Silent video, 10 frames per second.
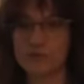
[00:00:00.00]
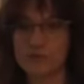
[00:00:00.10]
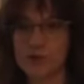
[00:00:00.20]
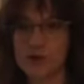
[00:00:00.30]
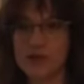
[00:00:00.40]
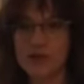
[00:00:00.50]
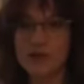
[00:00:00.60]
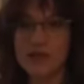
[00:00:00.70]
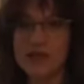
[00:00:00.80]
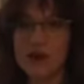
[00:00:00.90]
Okay, so
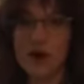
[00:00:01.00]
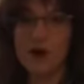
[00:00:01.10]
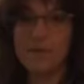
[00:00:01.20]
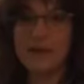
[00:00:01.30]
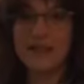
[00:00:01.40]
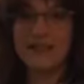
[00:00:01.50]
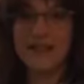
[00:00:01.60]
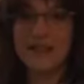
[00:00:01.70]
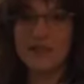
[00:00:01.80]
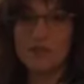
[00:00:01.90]
these are my
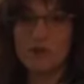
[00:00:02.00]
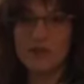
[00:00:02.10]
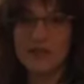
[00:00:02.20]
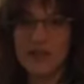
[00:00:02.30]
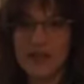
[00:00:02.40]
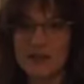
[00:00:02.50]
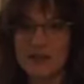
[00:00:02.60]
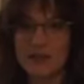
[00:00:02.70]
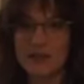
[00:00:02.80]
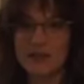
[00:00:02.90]
sets. So I've got set,
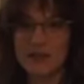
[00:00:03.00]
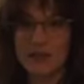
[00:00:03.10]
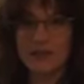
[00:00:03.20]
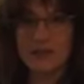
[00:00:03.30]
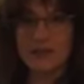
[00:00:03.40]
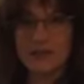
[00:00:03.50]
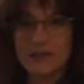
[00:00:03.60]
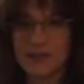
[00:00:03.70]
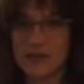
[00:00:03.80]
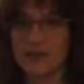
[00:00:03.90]
set,
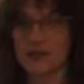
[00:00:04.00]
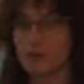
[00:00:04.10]
set.